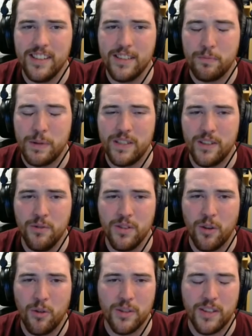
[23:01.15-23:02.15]
he's been
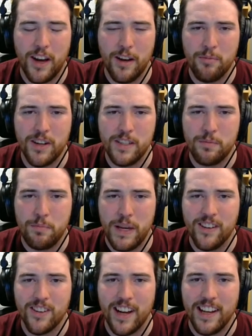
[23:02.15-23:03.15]
doing the whole time, where he's
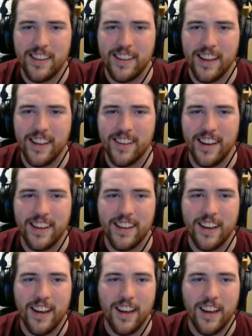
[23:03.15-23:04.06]
been or anything. Like,